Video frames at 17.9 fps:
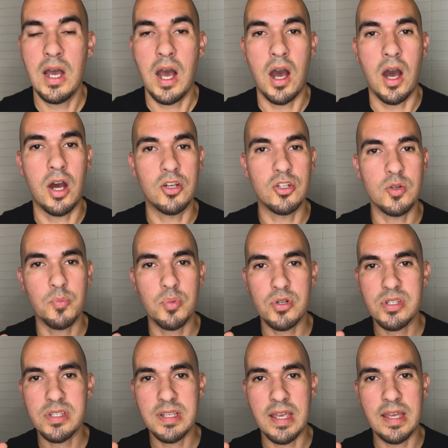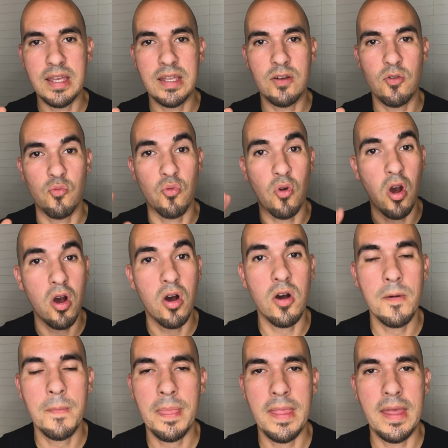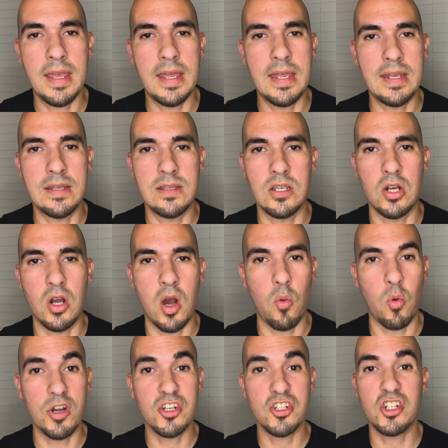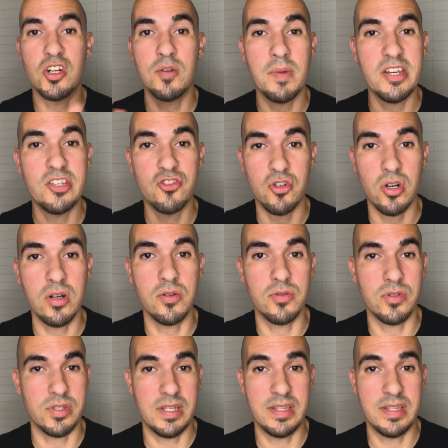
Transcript: 100% raw, and I want to share my struggles.